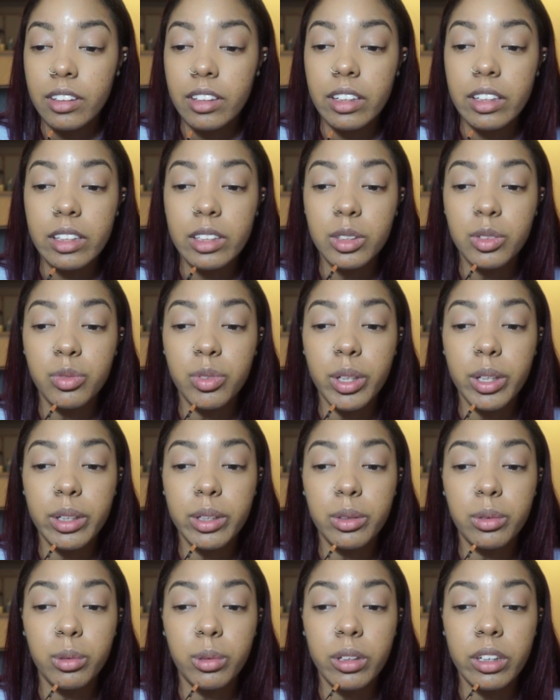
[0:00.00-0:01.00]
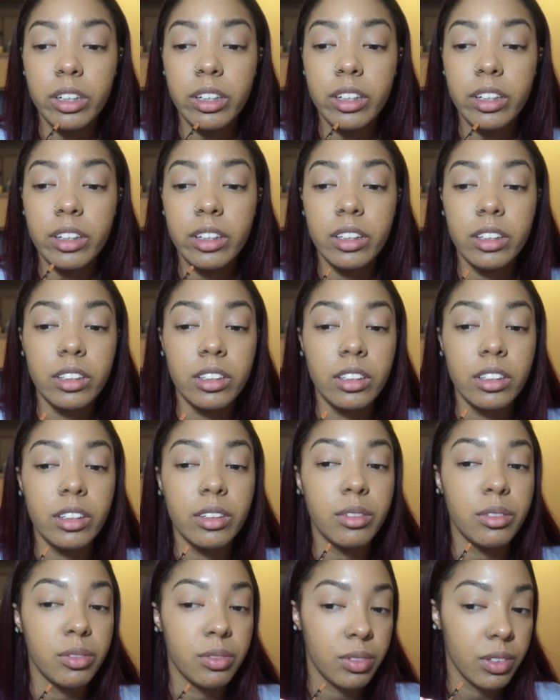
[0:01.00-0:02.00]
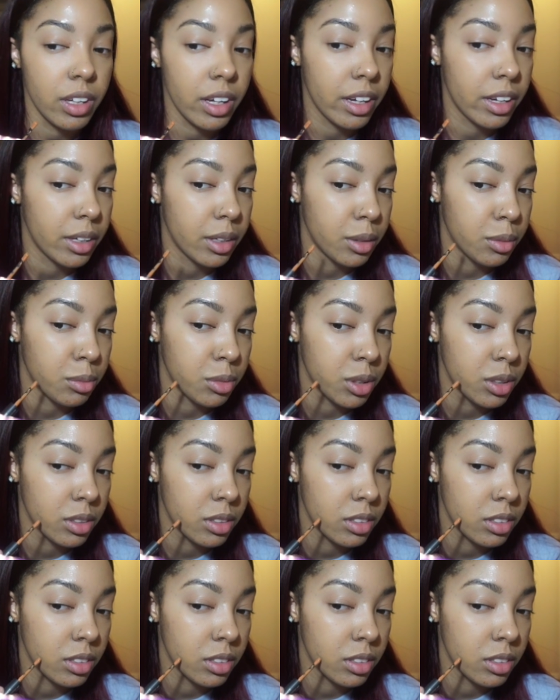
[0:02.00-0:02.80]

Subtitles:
and it's very red and inflamed,